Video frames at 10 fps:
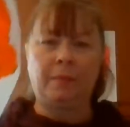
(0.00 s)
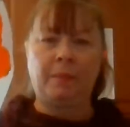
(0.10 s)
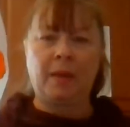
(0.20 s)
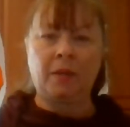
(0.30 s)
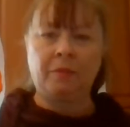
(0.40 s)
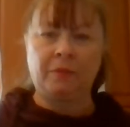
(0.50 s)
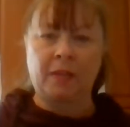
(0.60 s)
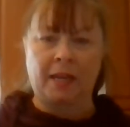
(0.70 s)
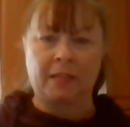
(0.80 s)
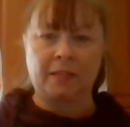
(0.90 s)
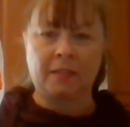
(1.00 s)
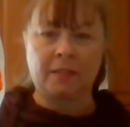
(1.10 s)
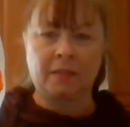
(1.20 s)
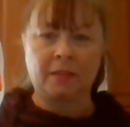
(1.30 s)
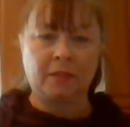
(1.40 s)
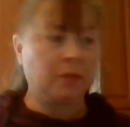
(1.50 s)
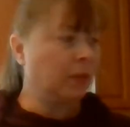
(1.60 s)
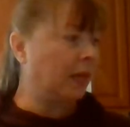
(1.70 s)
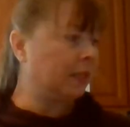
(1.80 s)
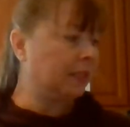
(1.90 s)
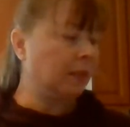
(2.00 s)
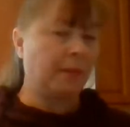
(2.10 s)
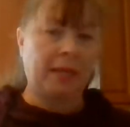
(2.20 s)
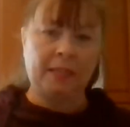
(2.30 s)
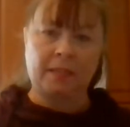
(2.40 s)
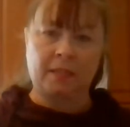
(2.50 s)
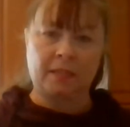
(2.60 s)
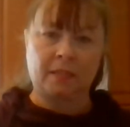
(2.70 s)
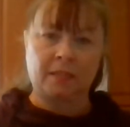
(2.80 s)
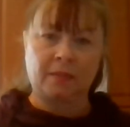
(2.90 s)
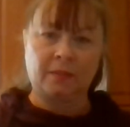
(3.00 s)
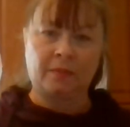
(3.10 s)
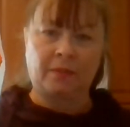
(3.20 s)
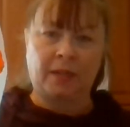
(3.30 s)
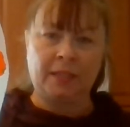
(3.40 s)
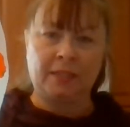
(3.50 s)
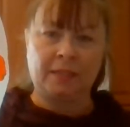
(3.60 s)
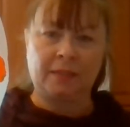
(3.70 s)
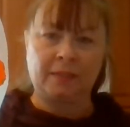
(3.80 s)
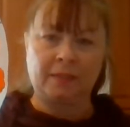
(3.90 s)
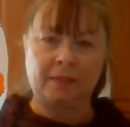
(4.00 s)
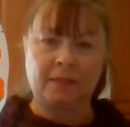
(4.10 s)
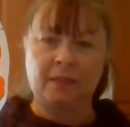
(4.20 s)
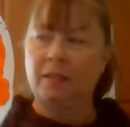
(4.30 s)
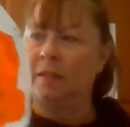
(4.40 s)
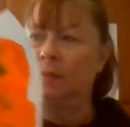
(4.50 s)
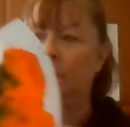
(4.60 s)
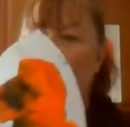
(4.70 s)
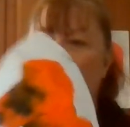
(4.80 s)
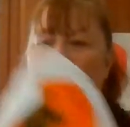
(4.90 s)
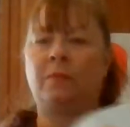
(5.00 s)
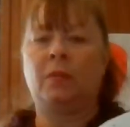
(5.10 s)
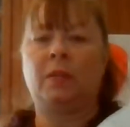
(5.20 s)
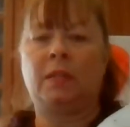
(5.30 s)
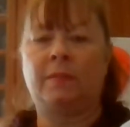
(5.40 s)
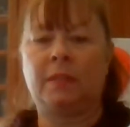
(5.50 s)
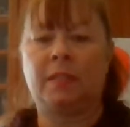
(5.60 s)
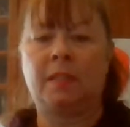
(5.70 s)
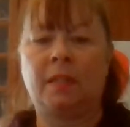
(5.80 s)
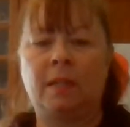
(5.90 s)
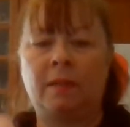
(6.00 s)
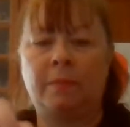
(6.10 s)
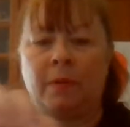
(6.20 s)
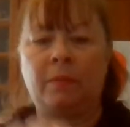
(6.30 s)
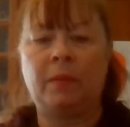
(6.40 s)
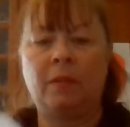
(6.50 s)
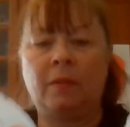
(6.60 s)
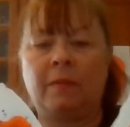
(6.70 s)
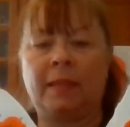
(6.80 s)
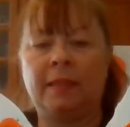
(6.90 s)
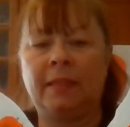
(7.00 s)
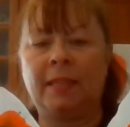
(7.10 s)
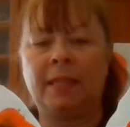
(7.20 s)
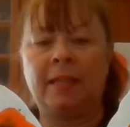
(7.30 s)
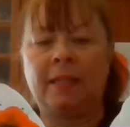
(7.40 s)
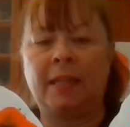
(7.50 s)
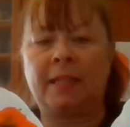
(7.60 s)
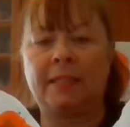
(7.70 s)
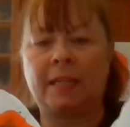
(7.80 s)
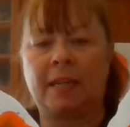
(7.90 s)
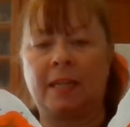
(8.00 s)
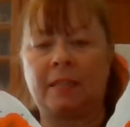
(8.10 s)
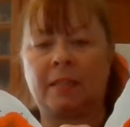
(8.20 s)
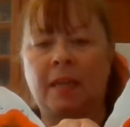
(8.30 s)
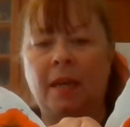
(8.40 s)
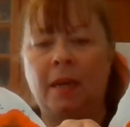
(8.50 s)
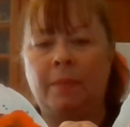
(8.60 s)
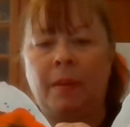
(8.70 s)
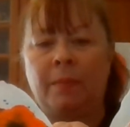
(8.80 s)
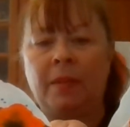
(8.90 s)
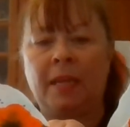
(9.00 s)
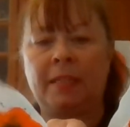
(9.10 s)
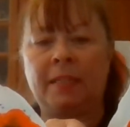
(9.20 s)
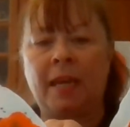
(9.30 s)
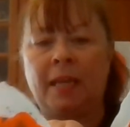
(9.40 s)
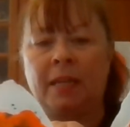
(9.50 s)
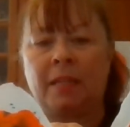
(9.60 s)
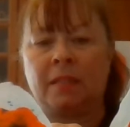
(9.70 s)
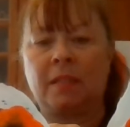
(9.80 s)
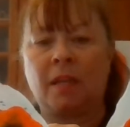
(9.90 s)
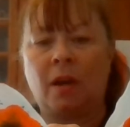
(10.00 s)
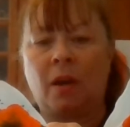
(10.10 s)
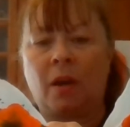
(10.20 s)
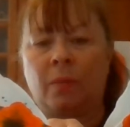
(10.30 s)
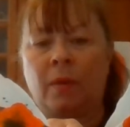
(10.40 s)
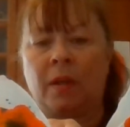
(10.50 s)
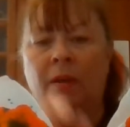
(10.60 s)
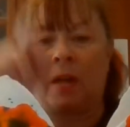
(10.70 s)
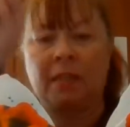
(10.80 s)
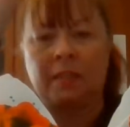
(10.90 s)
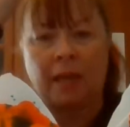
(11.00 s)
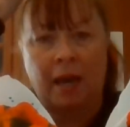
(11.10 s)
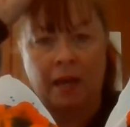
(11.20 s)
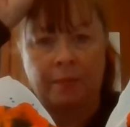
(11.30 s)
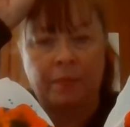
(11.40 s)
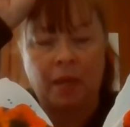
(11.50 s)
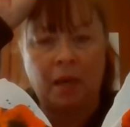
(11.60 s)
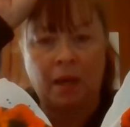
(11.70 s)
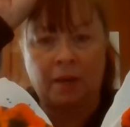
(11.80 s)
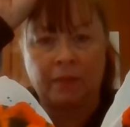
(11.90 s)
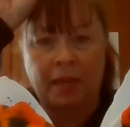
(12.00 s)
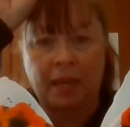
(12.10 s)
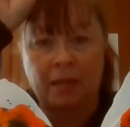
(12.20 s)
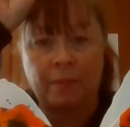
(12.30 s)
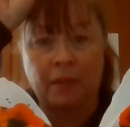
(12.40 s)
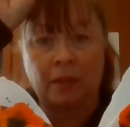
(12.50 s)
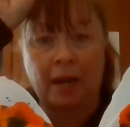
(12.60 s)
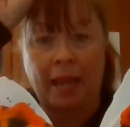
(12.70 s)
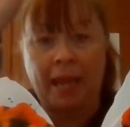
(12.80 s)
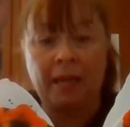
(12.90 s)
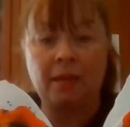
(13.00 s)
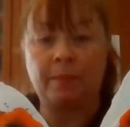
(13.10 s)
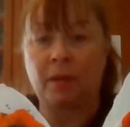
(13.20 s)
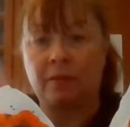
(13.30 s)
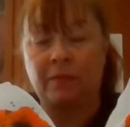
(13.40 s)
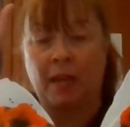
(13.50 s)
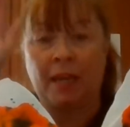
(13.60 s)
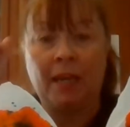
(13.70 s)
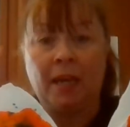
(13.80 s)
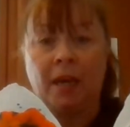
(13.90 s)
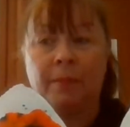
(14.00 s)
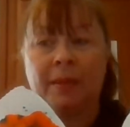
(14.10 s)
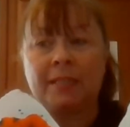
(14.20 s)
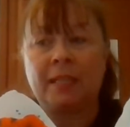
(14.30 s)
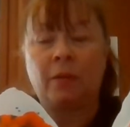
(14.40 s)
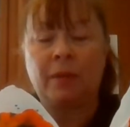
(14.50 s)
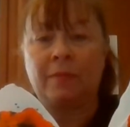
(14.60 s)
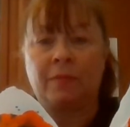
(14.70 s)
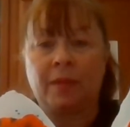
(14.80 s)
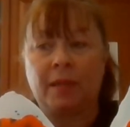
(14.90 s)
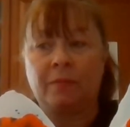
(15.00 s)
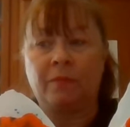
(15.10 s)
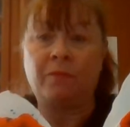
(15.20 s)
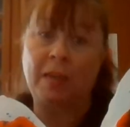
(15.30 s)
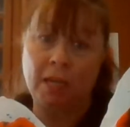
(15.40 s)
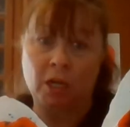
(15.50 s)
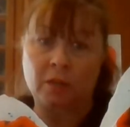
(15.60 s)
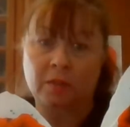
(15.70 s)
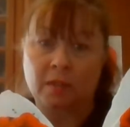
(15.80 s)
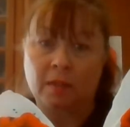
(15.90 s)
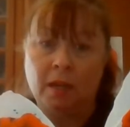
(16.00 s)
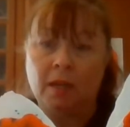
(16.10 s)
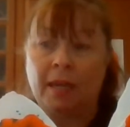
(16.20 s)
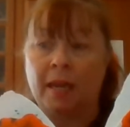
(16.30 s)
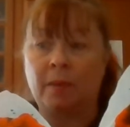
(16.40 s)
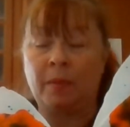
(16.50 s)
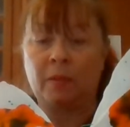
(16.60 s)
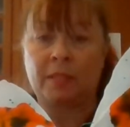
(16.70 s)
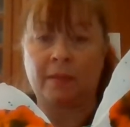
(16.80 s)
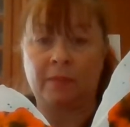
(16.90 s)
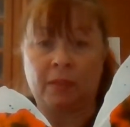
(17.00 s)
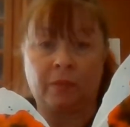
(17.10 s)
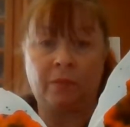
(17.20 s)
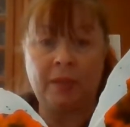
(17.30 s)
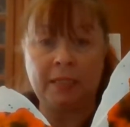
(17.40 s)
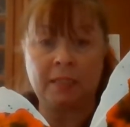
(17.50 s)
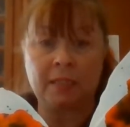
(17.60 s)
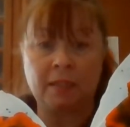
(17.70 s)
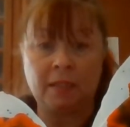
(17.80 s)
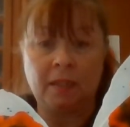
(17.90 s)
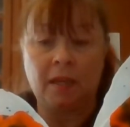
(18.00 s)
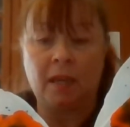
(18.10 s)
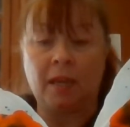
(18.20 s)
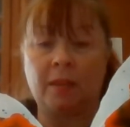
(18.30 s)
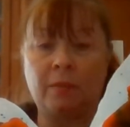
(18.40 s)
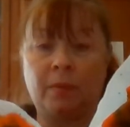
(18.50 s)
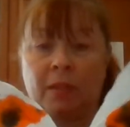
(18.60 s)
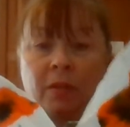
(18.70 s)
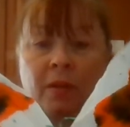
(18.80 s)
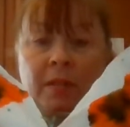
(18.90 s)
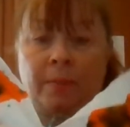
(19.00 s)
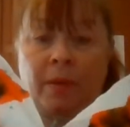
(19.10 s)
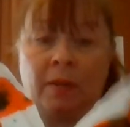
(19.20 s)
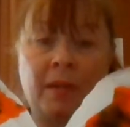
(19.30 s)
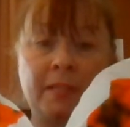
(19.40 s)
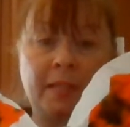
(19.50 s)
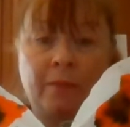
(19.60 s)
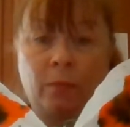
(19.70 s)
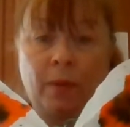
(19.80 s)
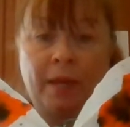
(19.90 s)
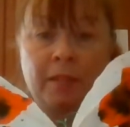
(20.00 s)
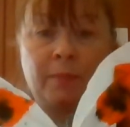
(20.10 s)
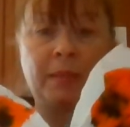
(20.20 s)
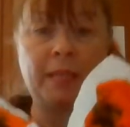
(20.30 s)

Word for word: butterflies. You guys could make this, right? Not sure if you can even see, but we do have like little antennas. Remember the antennas are what are on top of a caterpillar and a butterfly because they don't have fingers. Caterpillars have little feet, and then when they turn into butterflies, they have wings, but they